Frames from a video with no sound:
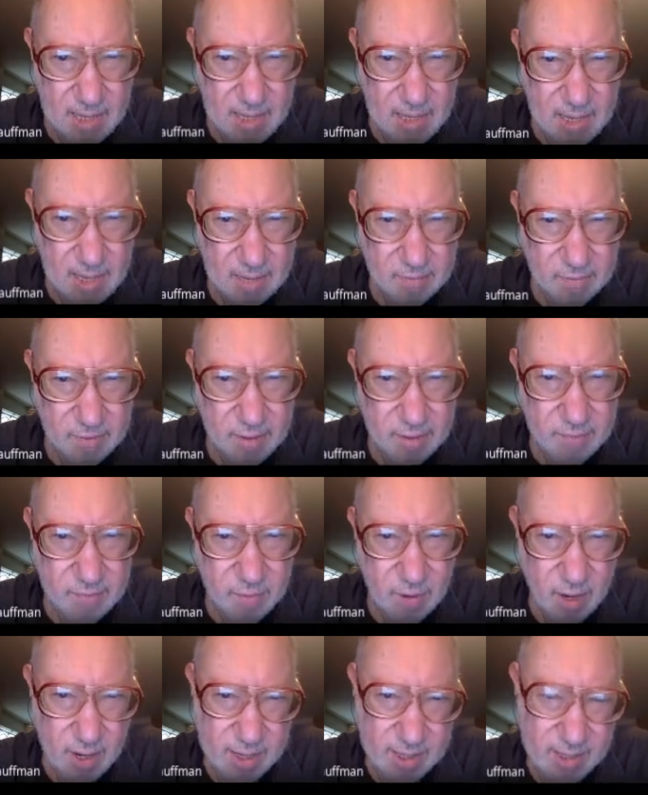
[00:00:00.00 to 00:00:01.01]
I
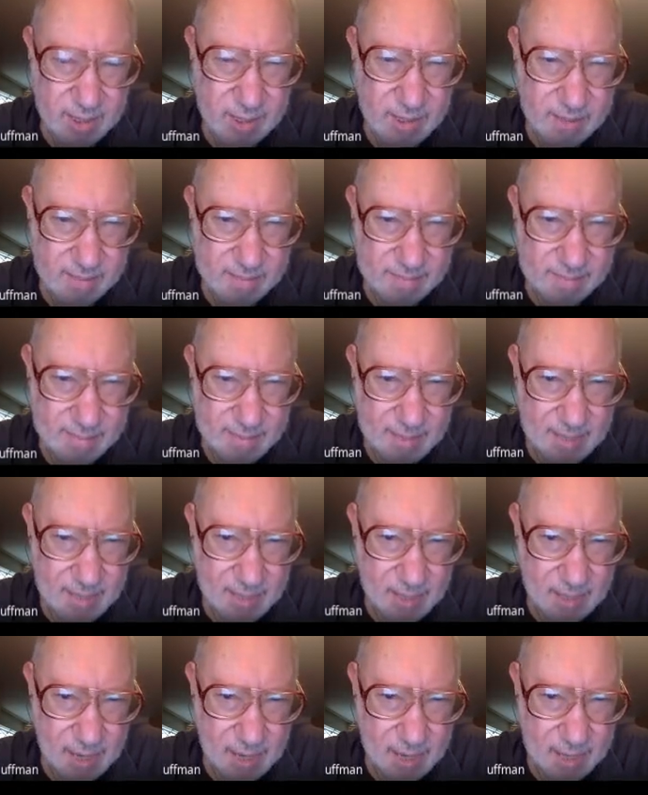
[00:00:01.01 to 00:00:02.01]
rewrite it,
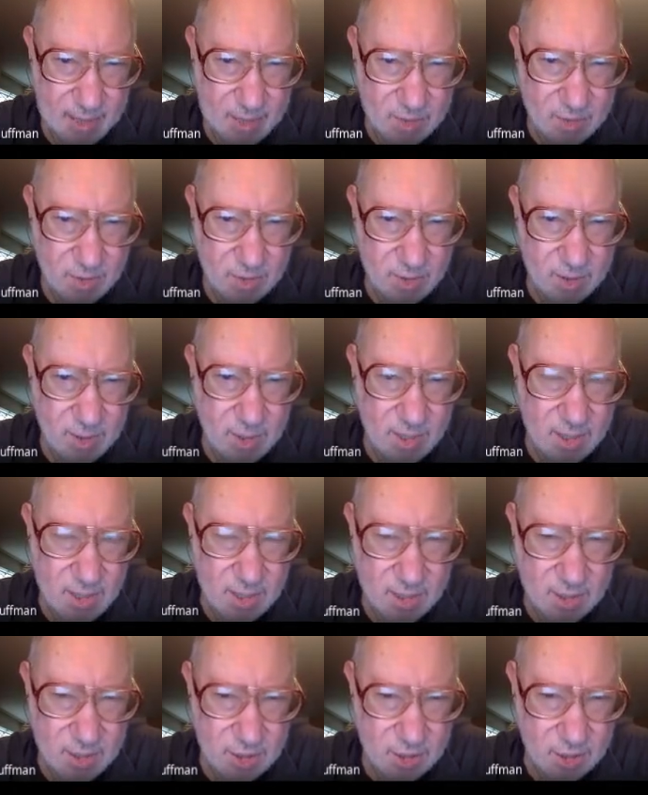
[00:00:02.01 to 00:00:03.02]
and I could
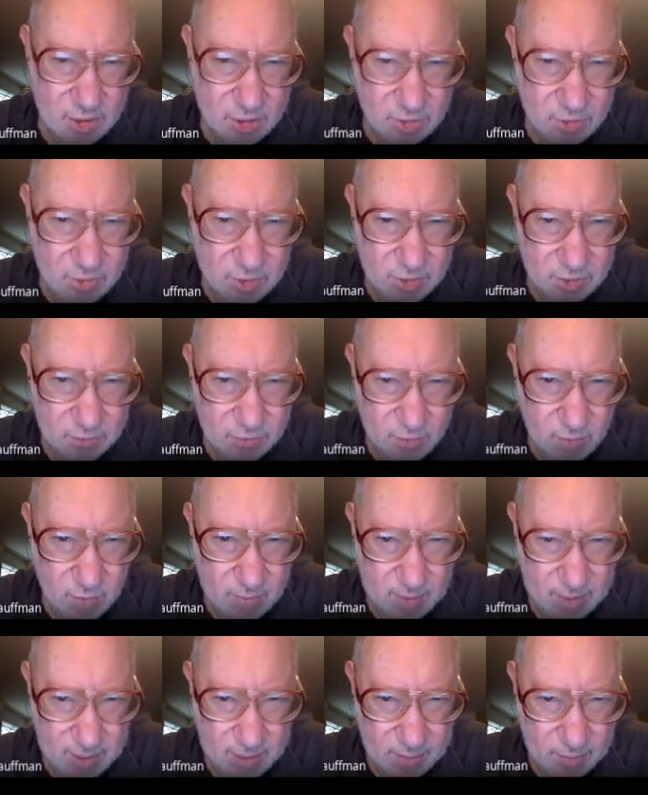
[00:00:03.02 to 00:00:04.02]
just do this
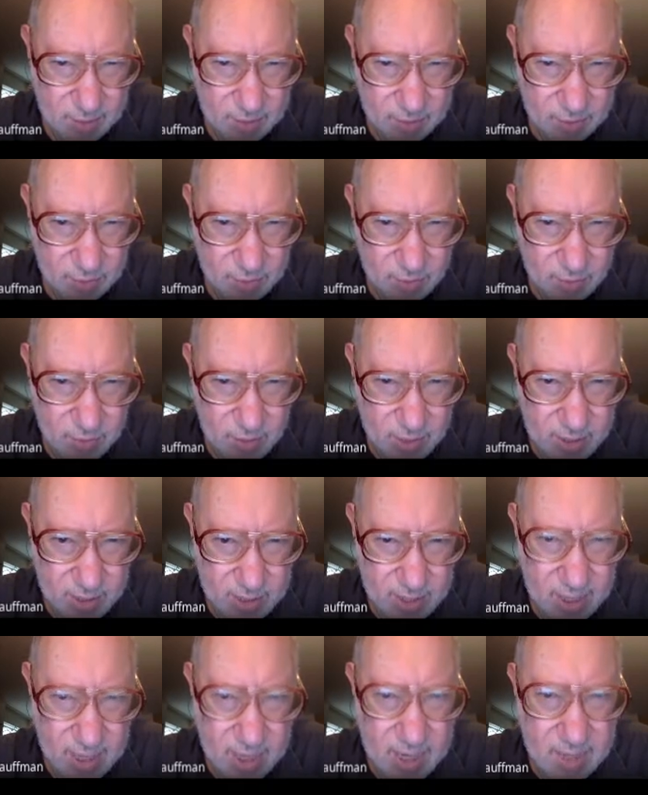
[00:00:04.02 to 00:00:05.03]
formally with you.
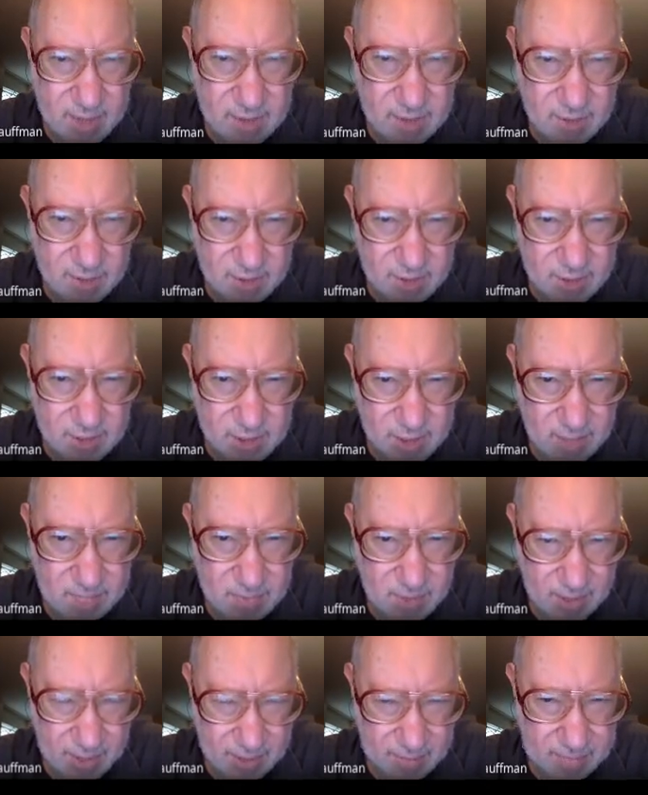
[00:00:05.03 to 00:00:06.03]
E to the
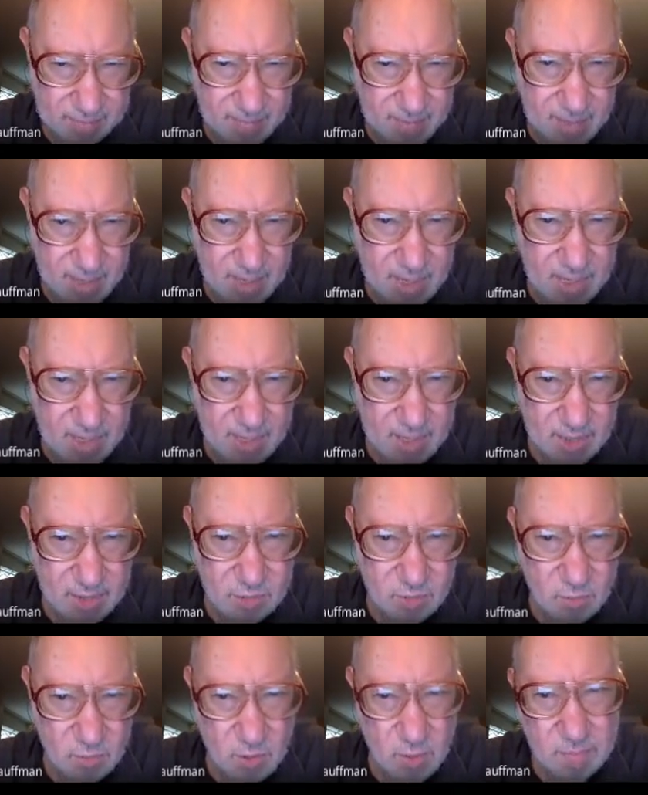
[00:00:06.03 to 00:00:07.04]
something is
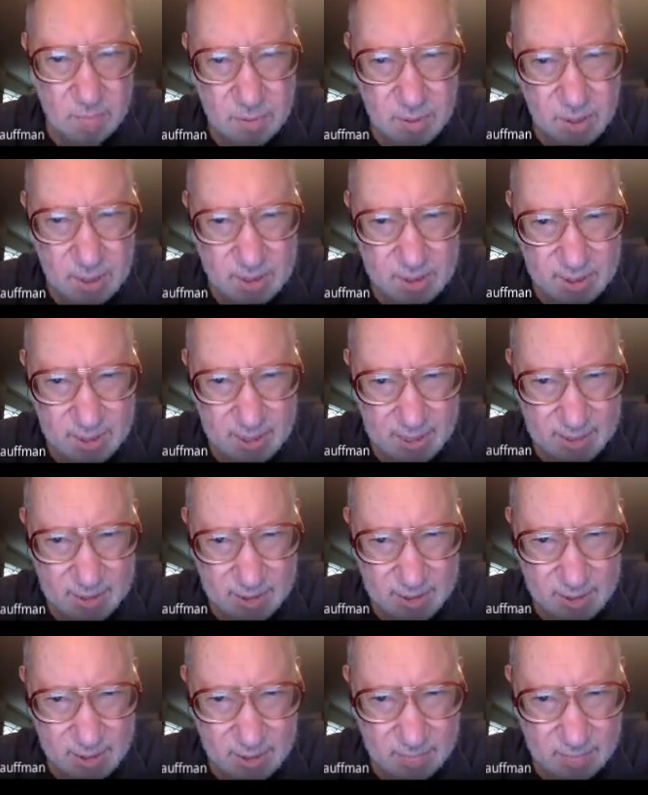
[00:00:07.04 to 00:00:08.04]
1 plus that
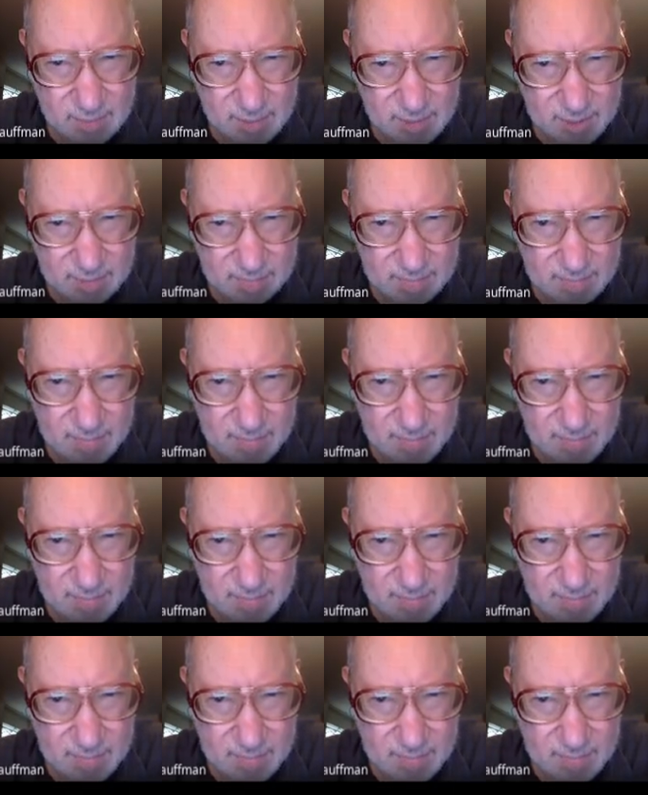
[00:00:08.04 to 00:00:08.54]
something.